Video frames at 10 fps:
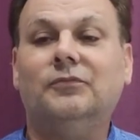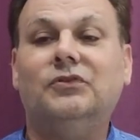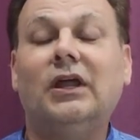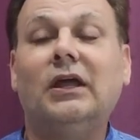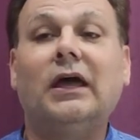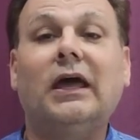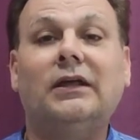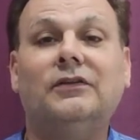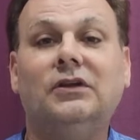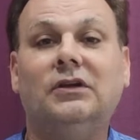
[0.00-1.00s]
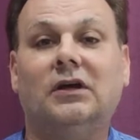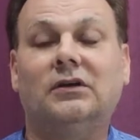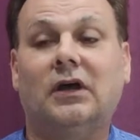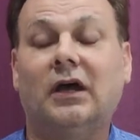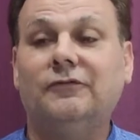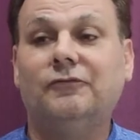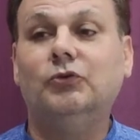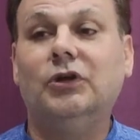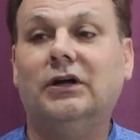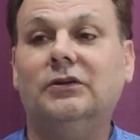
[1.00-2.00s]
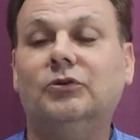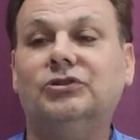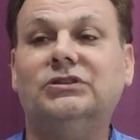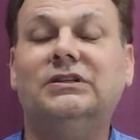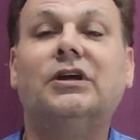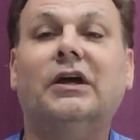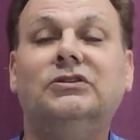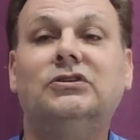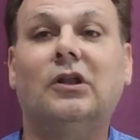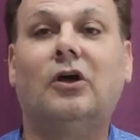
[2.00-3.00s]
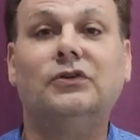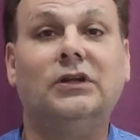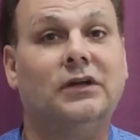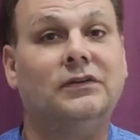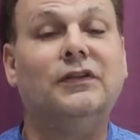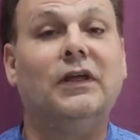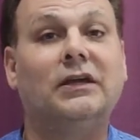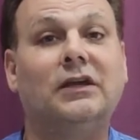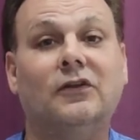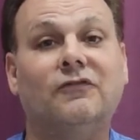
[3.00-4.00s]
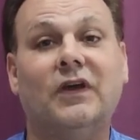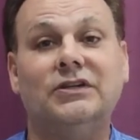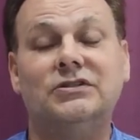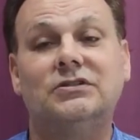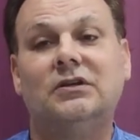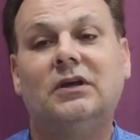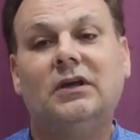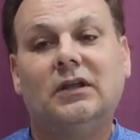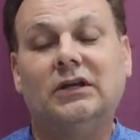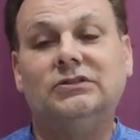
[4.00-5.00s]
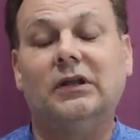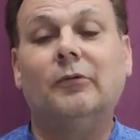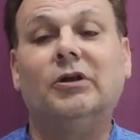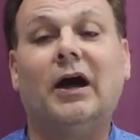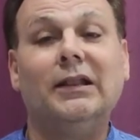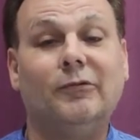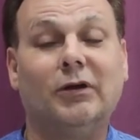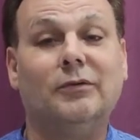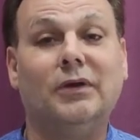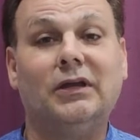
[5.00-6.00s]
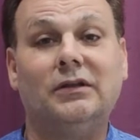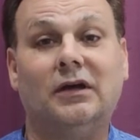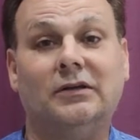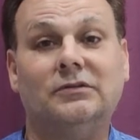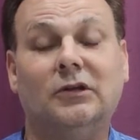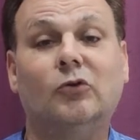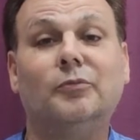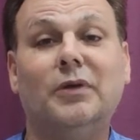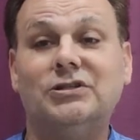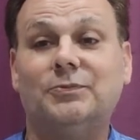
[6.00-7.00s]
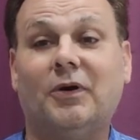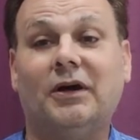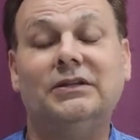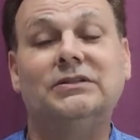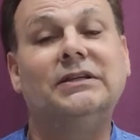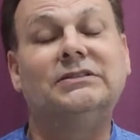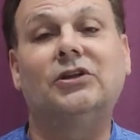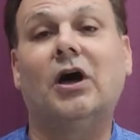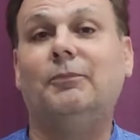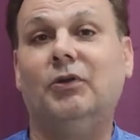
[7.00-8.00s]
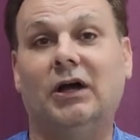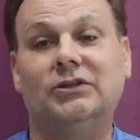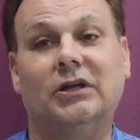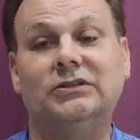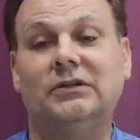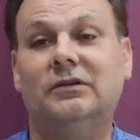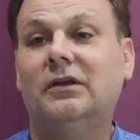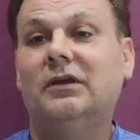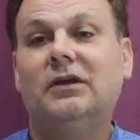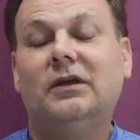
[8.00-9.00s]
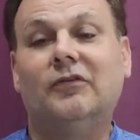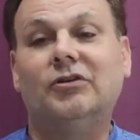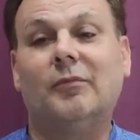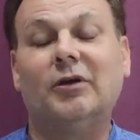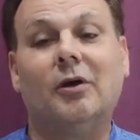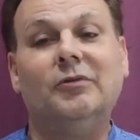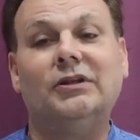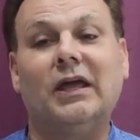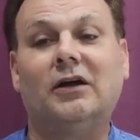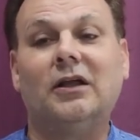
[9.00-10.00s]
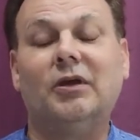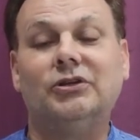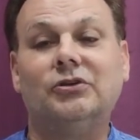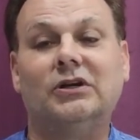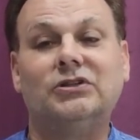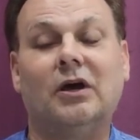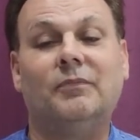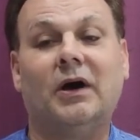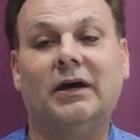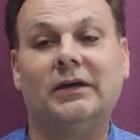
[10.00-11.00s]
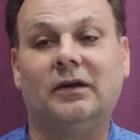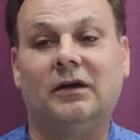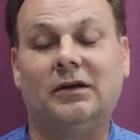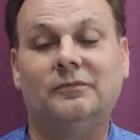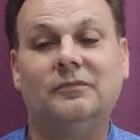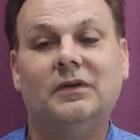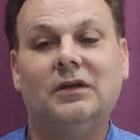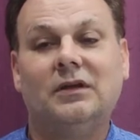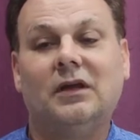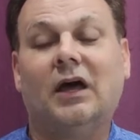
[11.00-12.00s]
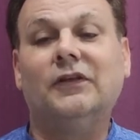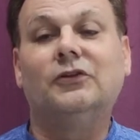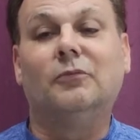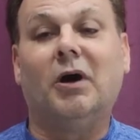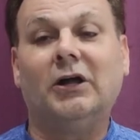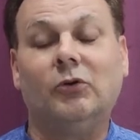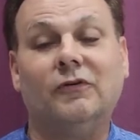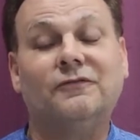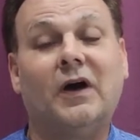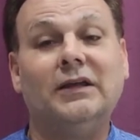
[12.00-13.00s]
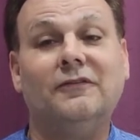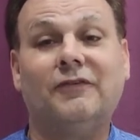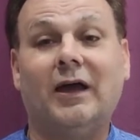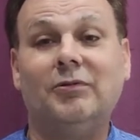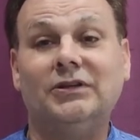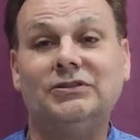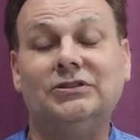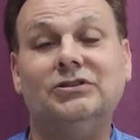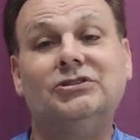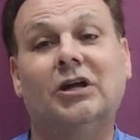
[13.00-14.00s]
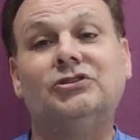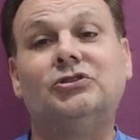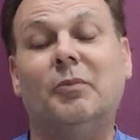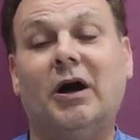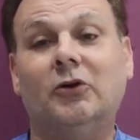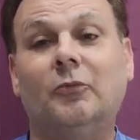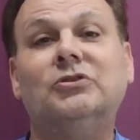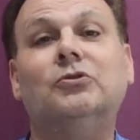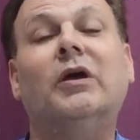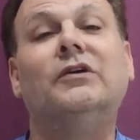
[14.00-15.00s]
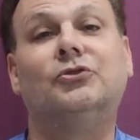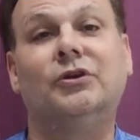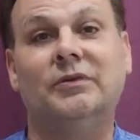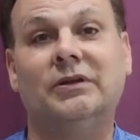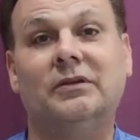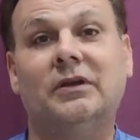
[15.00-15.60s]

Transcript: Today I had the HIFU done, which tightens along the neck and the face. Like I said, I would highly recommend the Allure Med Spa. It's top notch. Like I said, every time I come into town, I make sure I stop by. I think their motto of "Find the Fabulous" is not just a motto, but it's a way of treatment.